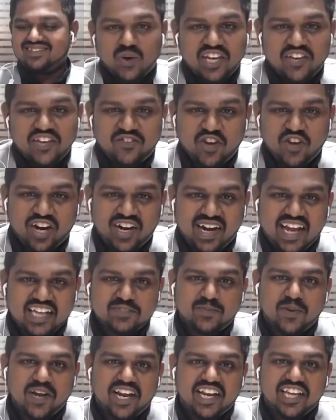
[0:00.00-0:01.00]
if you're an
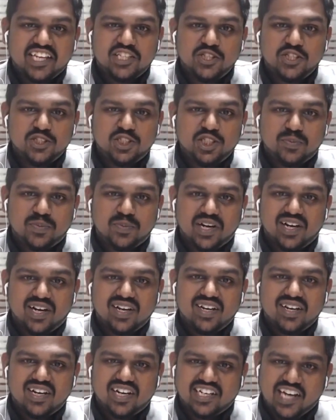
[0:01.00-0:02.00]
aspiring YouTuber,
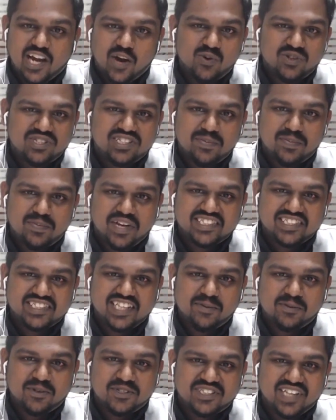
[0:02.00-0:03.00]
now is the best
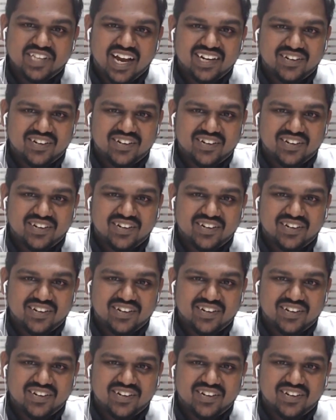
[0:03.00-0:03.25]
time to start,